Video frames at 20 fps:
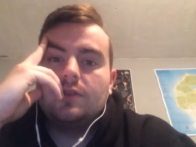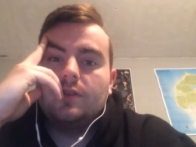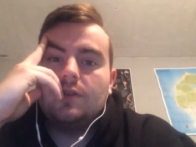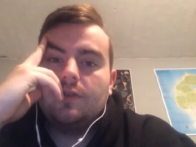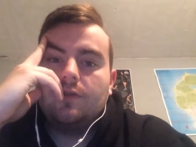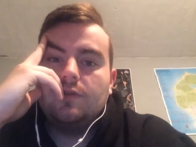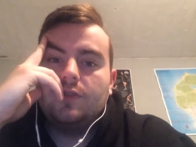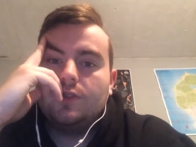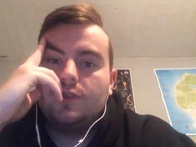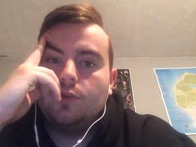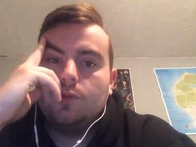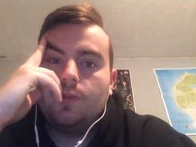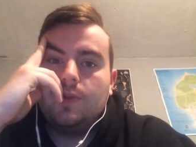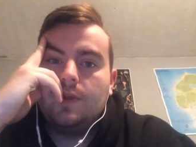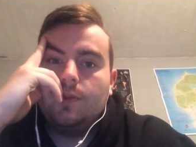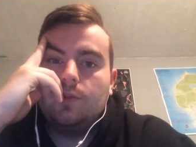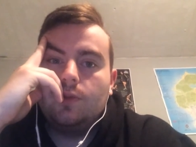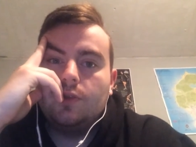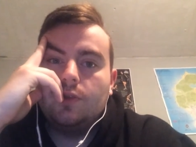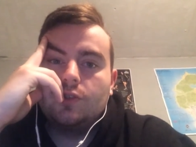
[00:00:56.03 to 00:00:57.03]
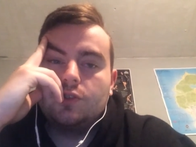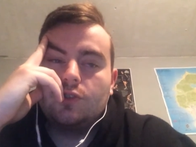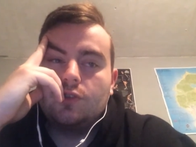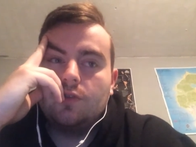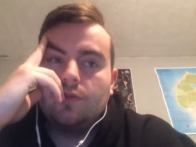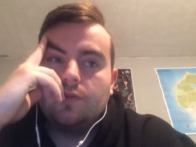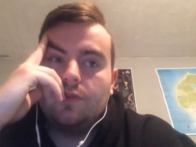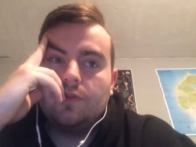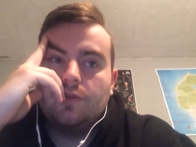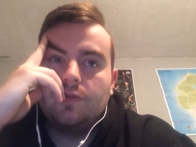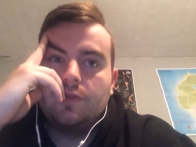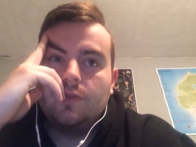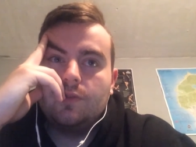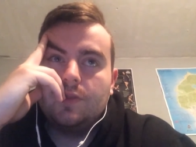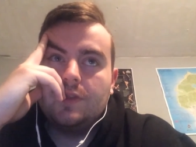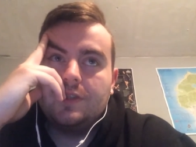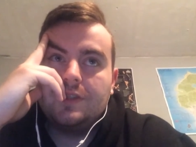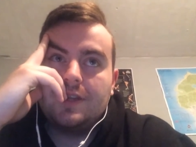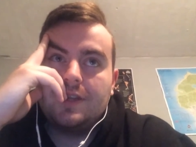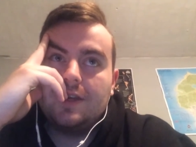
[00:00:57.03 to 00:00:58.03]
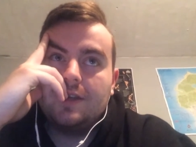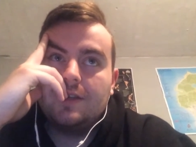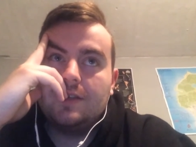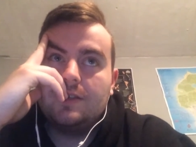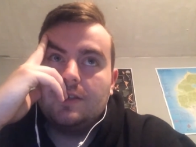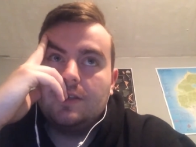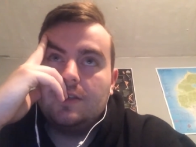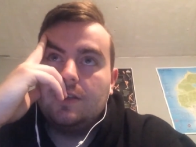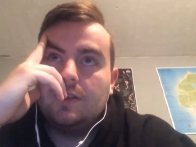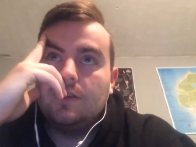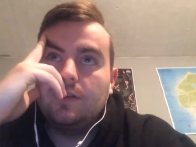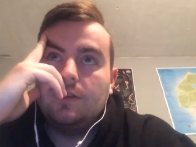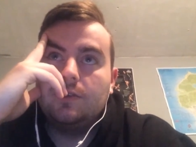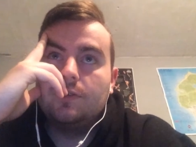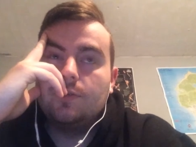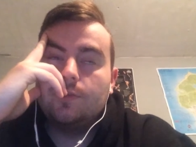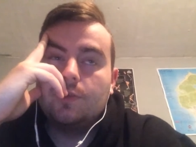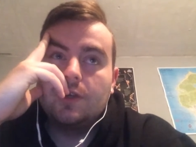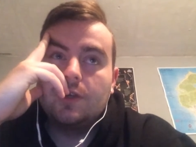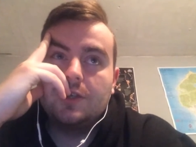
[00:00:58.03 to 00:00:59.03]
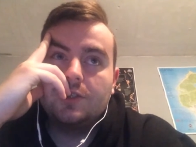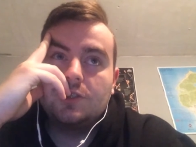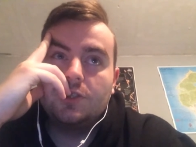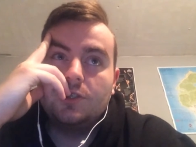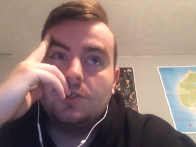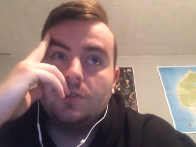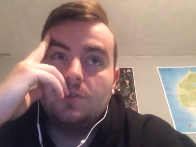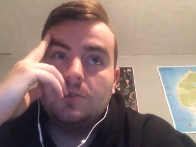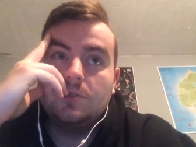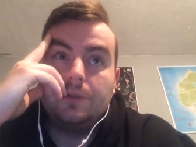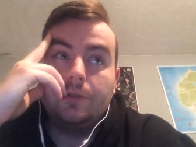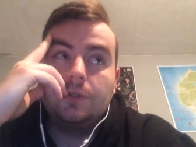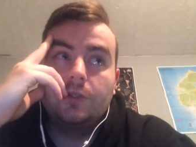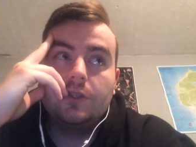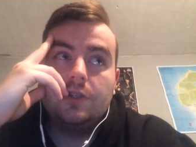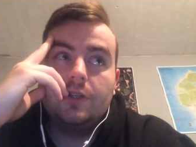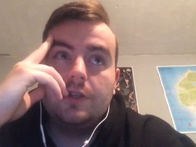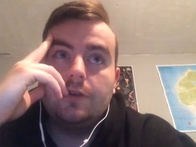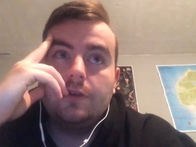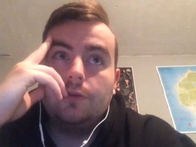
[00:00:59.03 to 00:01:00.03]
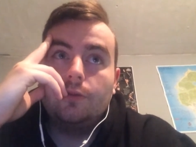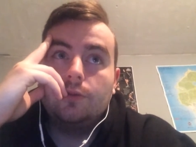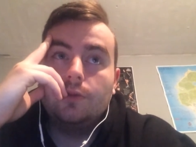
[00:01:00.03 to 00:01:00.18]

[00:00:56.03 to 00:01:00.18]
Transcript: obviously, with people that suffer from anxiety, depression, you know,